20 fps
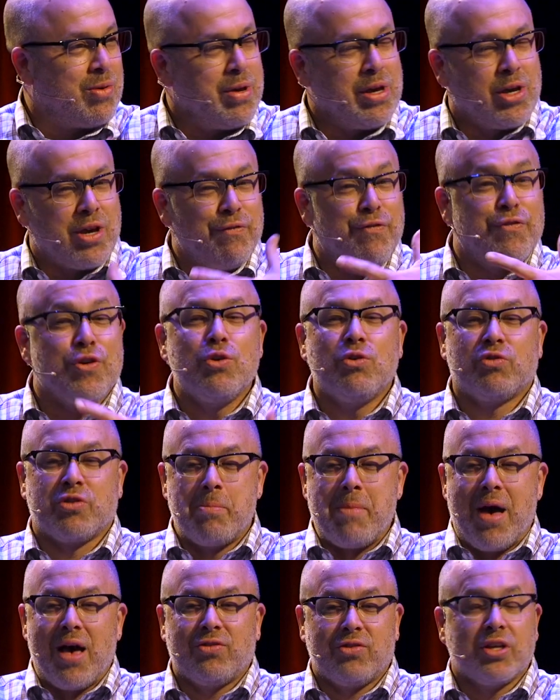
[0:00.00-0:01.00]
we confuse
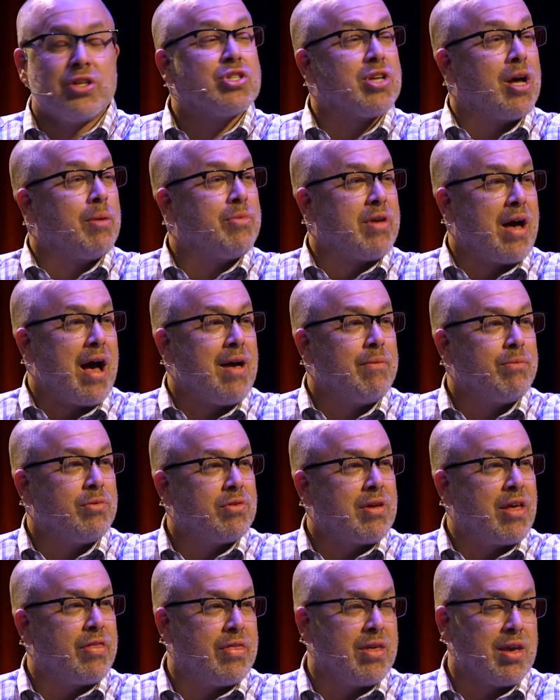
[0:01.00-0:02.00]
the message
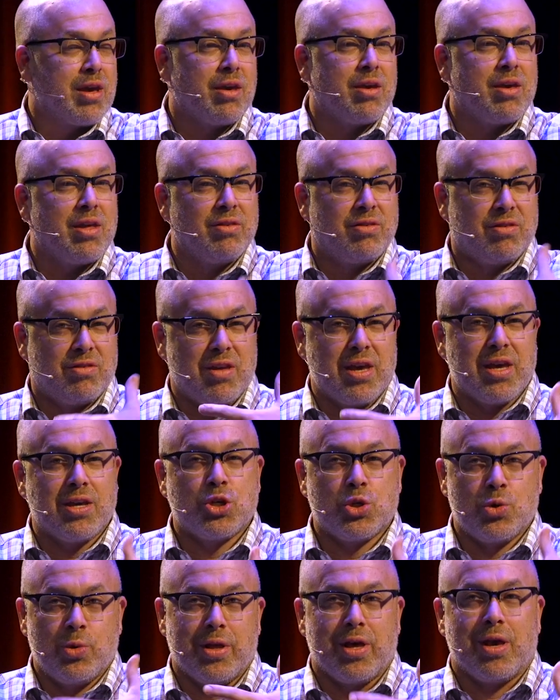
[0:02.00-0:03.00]
sometimes. I think
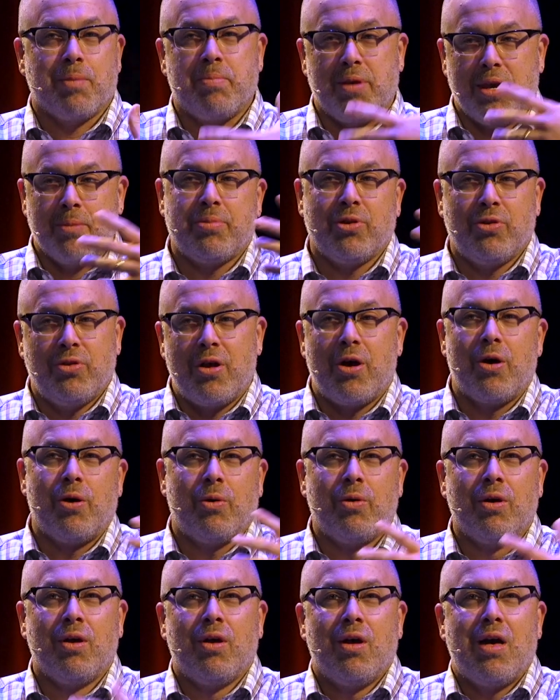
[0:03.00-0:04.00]
instinctually people
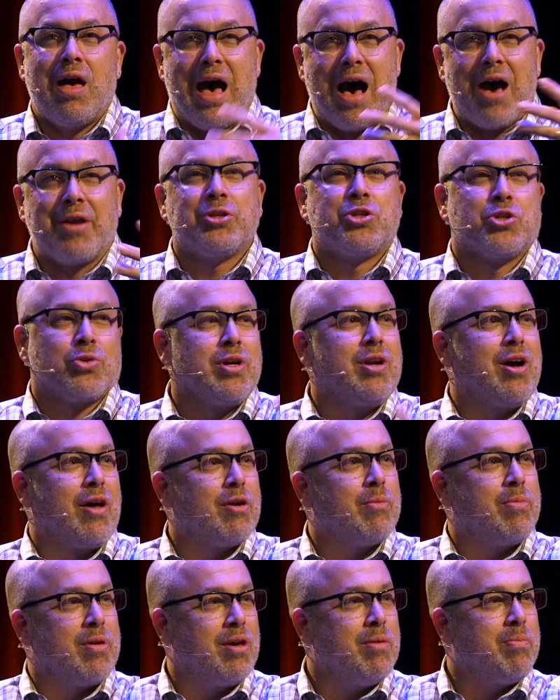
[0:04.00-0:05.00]
know how to treat
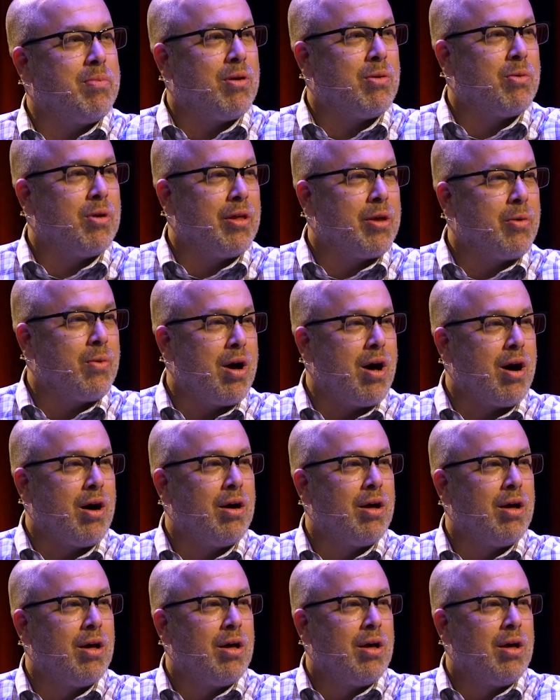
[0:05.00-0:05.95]
other people really well.